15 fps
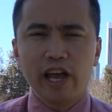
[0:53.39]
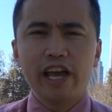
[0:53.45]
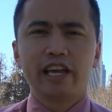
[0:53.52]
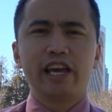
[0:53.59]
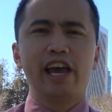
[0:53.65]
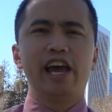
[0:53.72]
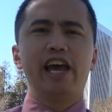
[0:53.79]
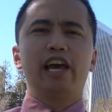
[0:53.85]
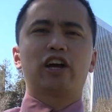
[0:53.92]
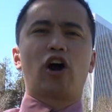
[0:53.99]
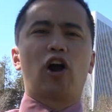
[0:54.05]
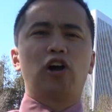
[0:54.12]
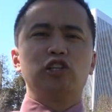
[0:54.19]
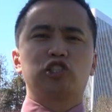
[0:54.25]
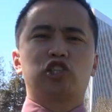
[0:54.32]
aka
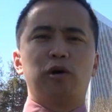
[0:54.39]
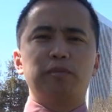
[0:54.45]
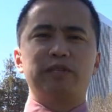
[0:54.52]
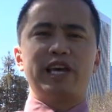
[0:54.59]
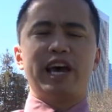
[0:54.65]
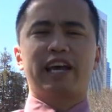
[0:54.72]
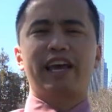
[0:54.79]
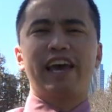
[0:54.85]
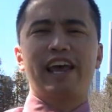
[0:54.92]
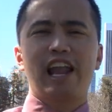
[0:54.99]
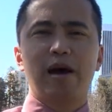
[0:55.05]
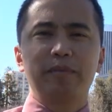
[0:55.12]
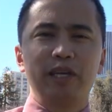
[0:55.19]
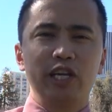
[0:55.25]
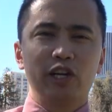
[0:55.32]
Karl Drum Tech, and
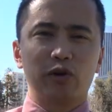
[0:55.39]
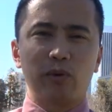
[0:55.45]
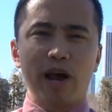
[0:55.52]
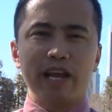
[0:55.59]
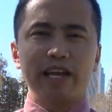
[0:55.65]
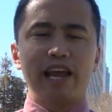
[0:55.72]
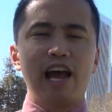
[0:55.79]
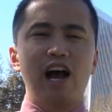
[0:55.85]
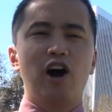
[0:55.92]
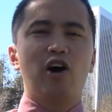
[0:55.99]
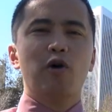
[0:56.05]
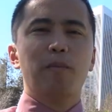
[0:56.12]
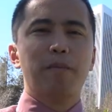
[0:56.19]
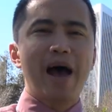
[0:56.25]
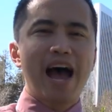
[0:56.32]
I'm here right
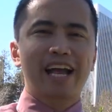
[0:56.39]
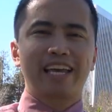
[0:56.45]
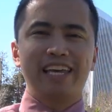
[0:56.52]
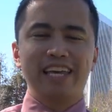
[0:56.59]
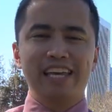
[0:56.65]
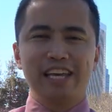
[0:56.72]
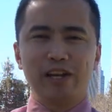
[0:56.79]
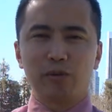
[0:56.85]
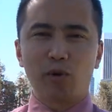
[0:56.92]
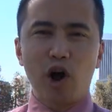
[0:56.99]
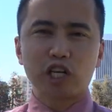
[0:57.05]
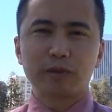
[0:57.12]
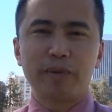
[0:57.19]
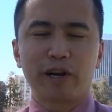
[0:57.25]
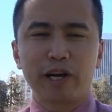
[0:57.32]
now back in
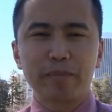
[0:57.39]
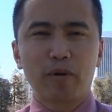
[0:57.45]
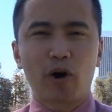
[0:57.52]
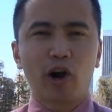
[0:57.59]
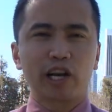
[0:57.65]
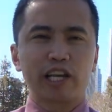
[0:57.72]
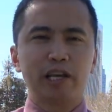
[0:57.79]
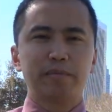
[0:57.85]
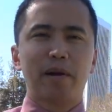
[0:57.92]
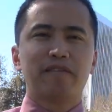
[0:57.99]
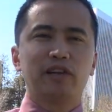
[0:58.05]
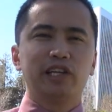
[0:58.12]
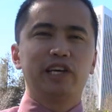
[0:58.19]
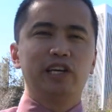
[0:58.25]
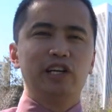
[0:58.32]
Roxbury Park in
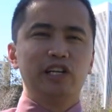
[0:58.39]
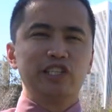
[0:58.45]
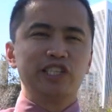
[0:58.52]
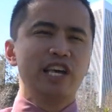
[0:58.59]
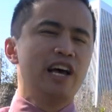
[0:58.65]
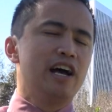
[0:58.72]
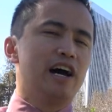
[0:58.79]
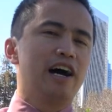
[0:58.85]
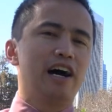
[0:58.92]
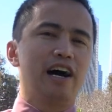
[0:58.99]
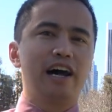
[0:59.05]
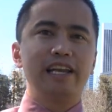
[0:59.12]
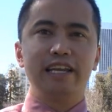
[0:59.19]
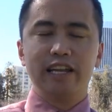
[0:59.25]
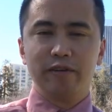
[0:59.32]
Beverly Hills. Uh,
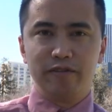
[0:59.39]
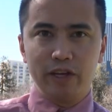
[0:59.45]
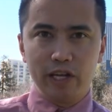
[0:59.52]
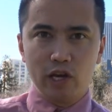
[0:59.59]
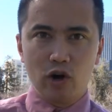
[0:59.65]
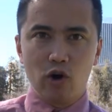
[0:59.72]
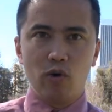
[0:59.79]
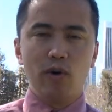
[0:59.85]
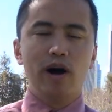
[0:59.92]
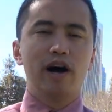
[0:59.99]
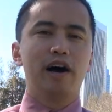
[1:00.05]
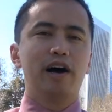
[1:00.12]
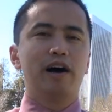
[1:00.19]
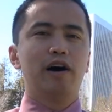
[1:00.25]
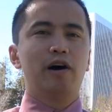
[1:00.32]
I did a video
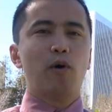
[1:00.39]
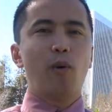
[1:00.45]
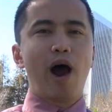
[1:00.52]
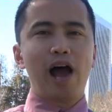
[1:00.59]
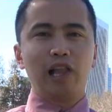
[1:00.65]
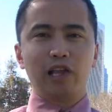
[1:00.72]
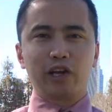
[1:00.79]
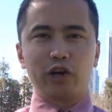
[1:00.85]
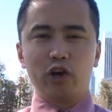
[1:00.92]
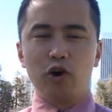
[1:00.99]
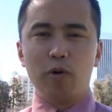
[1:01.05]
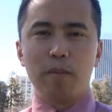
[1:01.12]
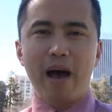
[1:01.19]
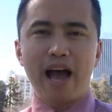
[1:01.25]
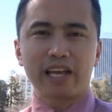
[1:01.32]
uh, a while
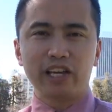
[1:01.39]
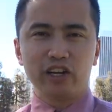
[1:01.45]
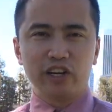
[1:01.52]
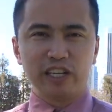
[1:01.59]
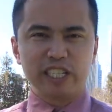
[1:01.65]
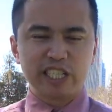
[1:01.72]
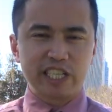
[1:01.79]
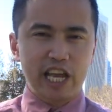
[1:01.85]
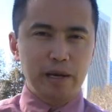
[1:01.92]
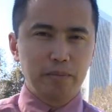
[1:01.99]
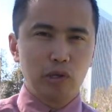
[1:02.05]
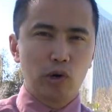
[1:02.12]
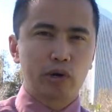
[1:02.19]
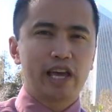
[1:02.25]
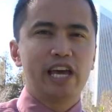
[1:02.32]
ago back here in the same
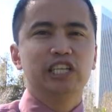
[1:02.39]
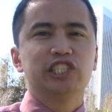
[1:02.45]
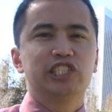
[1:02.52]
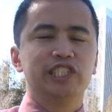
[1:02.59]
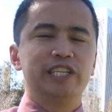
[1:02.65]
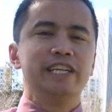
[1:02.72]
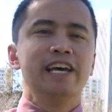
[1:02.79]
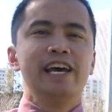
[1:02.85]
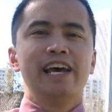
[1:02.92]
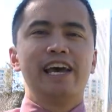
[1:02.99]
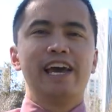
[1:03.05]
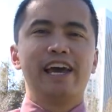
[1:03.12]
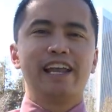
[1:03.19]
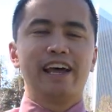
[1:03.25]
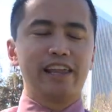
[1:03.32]
location,
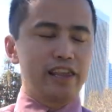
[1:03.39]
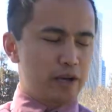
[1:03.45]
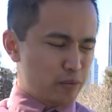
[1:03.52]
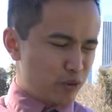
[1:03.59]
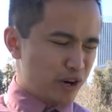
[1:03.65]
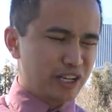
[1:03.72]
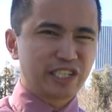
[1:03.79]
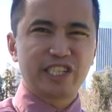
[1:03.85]
and I think I'm wearing the